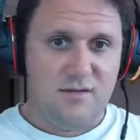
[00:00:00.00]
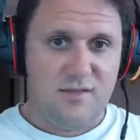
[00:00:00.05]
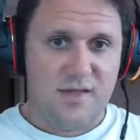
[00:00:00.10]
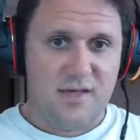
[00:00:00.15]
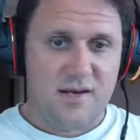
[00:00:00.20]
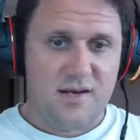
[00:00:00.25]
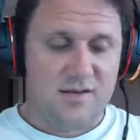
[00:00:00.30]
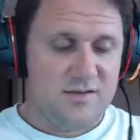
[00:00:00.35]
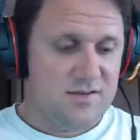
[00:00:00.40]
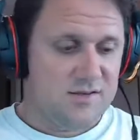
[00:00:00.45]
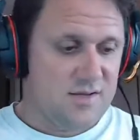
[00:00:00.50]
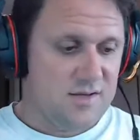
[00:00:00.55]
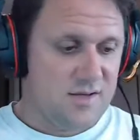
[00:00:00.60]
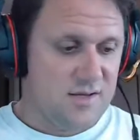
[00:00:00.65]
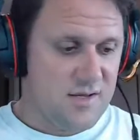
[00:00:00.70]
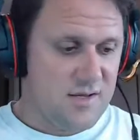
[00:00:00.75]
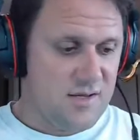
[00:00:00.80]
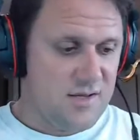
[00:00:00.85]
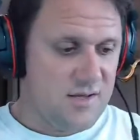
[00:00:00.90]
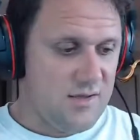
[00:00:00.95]
that is
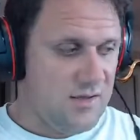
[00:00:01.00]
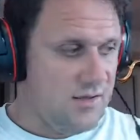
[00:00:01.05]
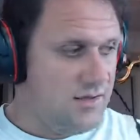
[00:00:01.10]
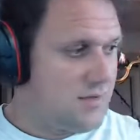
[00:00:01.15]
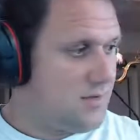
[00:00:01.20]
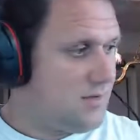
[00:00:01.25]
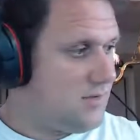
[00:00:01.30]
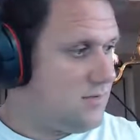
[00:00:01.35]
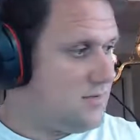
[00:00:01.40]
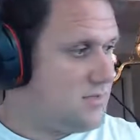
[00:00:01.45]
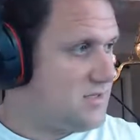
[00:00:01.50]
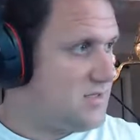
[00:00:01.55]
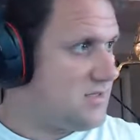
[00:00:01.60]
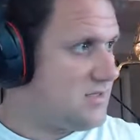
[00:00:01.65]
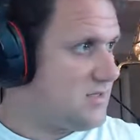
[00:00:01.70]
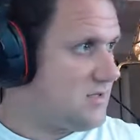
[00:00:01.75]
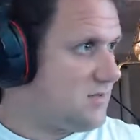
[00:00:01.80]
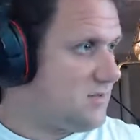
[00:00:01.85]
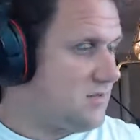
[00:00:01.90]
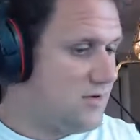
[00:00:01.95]
let me
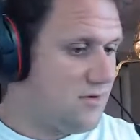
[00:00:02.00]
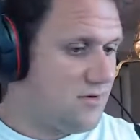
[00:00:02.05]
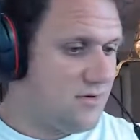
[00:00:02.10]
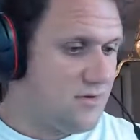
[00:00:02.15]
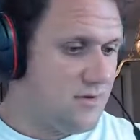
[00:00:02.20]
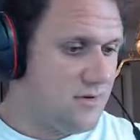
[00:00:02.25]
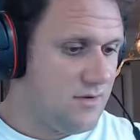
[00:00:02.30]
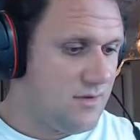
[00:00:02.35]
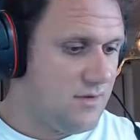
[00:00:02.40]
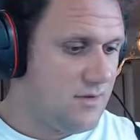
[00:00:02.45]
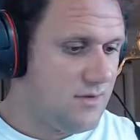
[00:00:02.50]
see something here.